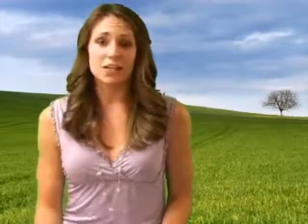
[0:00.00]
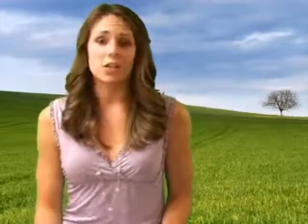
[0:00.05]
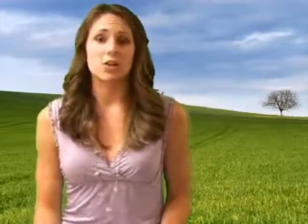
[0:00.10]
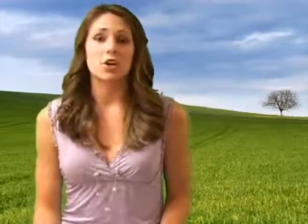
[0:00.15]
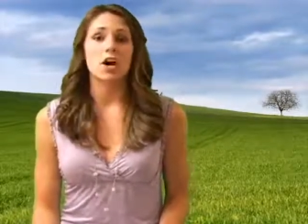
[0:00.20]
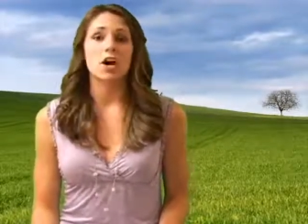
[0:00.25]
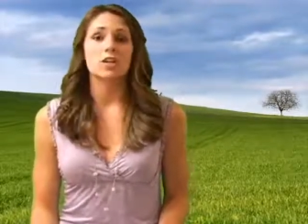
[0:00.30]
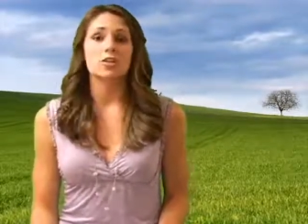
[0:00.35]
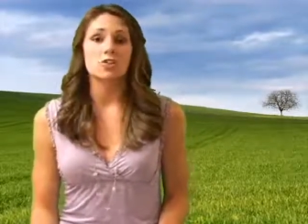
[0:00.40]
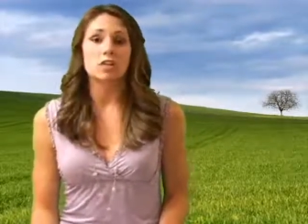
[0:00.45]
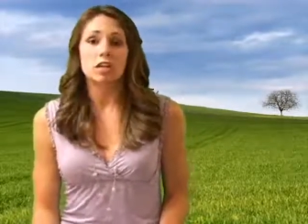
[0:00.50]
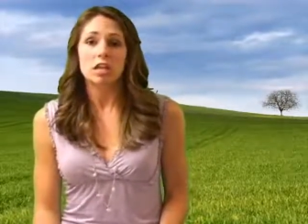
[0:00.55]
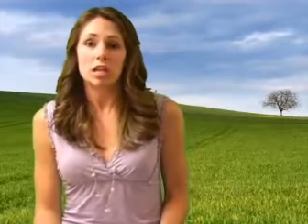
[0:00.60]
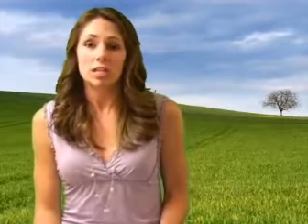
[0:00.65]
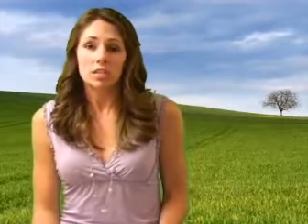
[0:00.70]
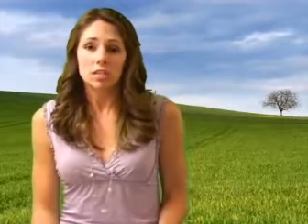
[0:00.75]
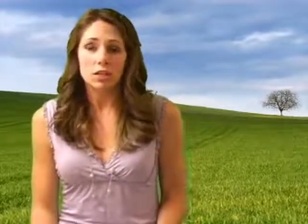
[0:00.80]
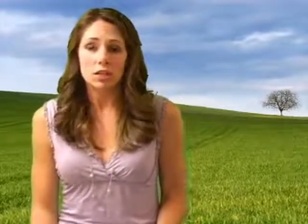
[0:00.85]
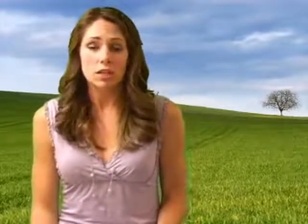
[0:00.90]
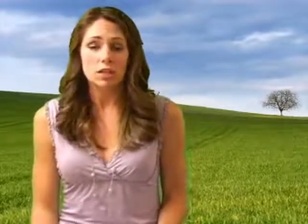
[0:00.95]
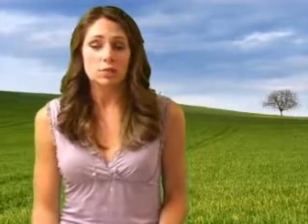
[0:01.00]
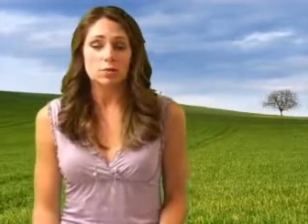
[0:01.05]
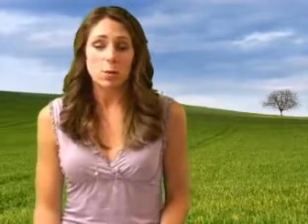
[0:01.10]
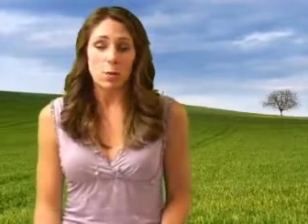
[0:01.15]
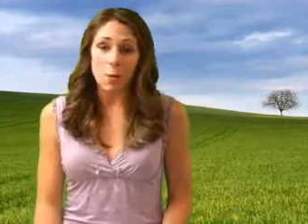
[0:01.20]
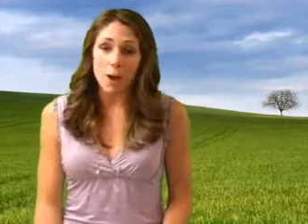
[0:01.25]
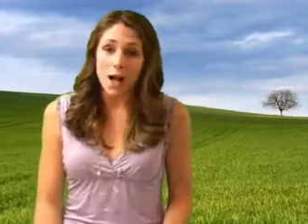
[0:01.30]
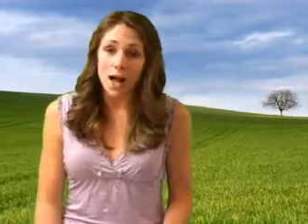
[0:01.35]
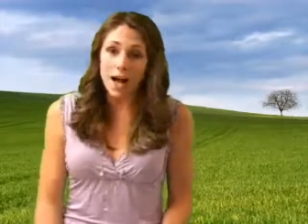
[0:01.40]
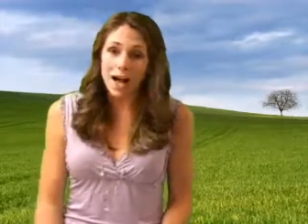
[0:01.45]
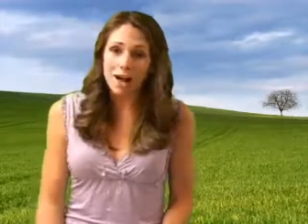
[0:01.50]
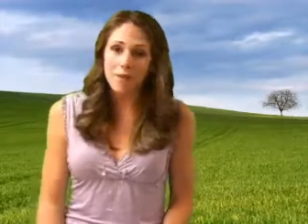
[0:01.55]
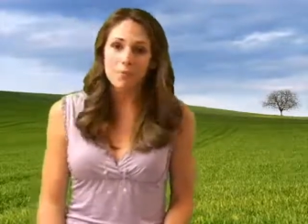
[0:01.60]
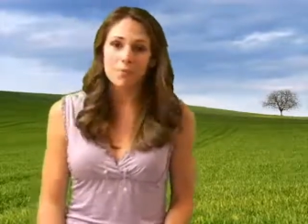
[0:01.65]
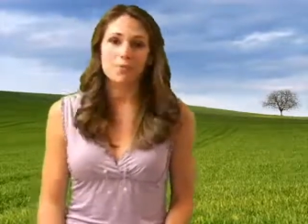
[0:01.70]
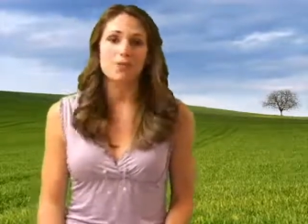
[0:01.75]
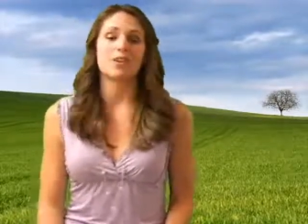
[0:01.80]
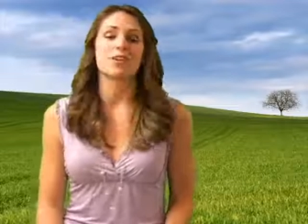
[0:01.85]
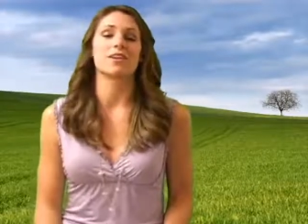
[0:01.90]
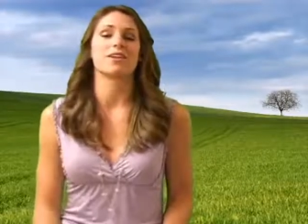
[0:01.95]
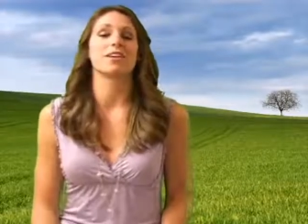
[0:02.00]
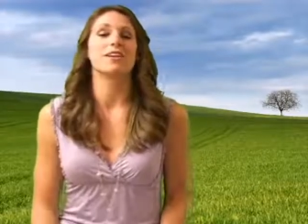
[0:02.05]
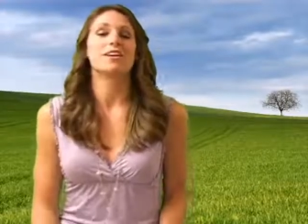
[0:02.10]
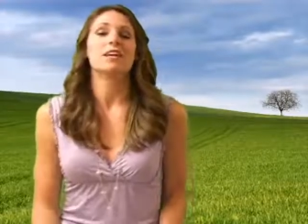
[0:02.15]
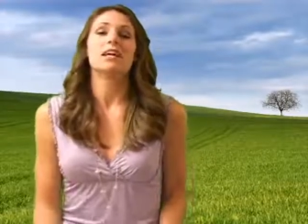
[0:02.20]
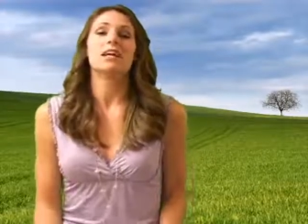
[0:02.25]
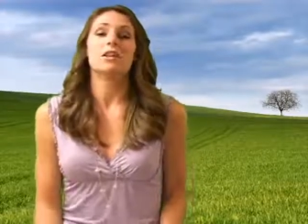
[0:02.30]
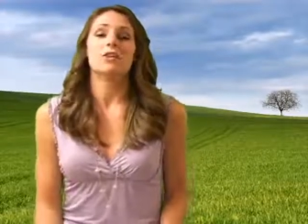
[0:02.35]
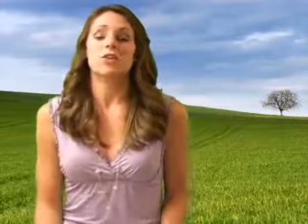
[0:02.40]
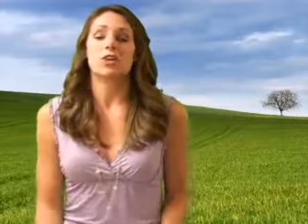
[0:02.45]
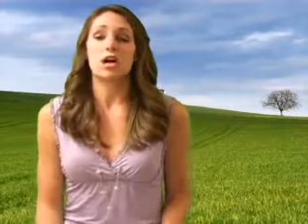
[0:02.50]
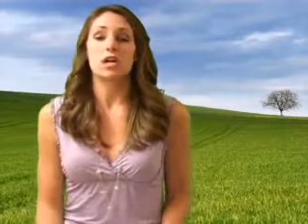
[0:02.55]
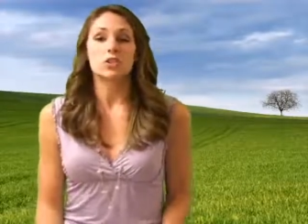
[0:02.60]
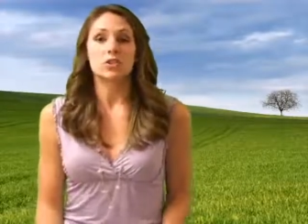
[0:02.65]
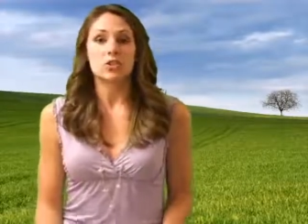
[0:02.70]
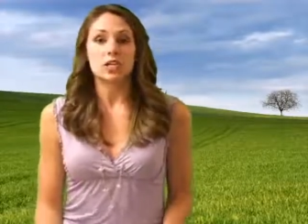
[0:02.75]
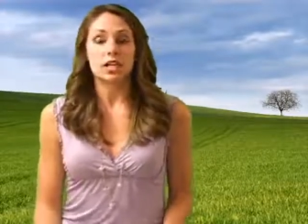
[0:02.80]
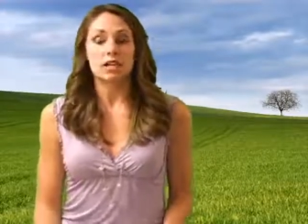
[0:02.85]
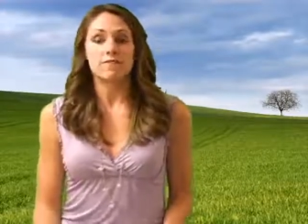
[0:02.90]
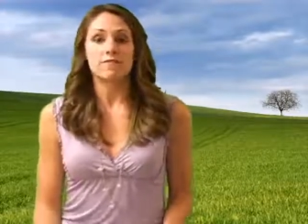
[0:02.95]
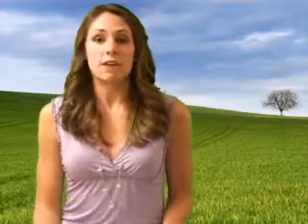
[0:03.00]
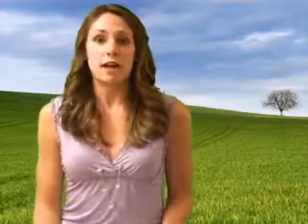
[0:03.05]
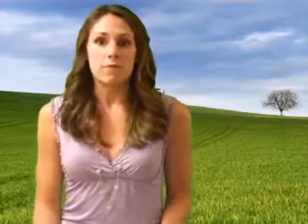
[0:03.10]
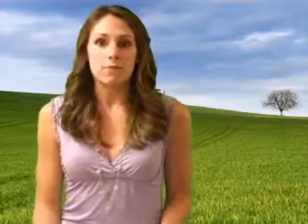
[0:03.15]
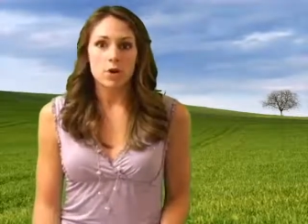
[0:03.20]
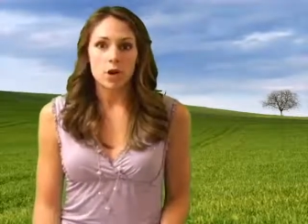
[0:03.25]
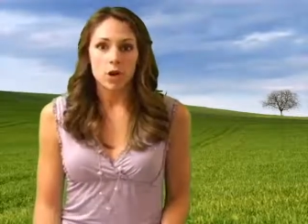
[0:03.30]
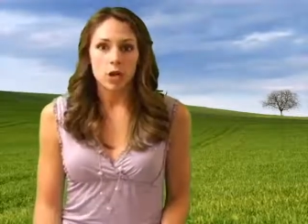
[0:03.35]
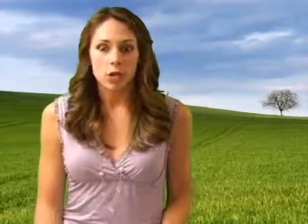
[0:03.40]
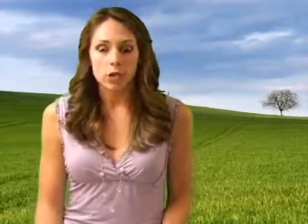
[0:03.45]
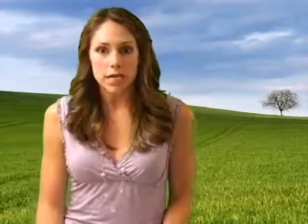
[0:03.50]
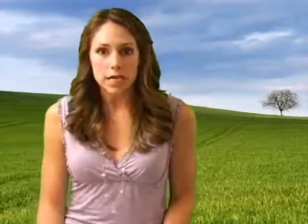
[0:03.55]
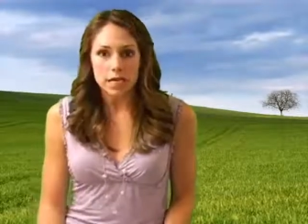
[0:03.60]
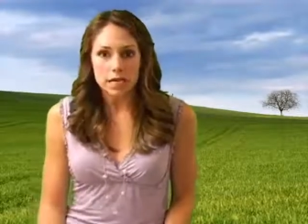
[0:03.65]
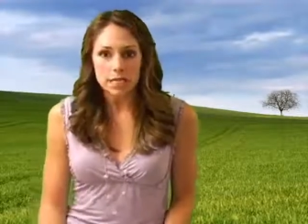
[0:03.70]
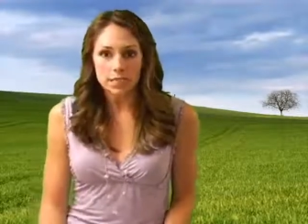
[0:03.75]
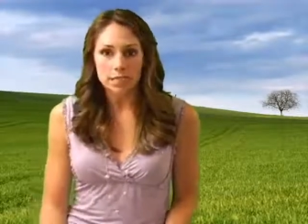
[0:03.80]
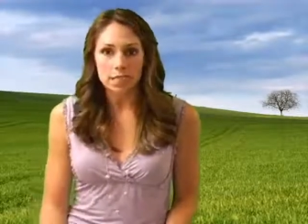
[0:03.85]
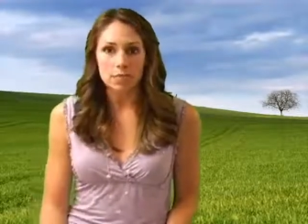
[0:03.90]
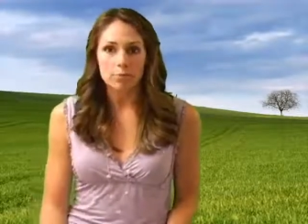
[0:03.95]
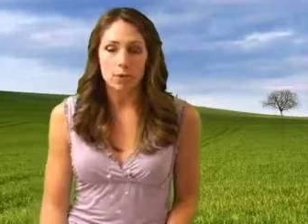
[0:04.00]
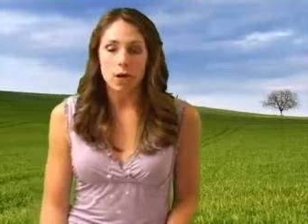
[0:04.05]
They're not drinking till they throw up. They're not drinking 5 margaritas at a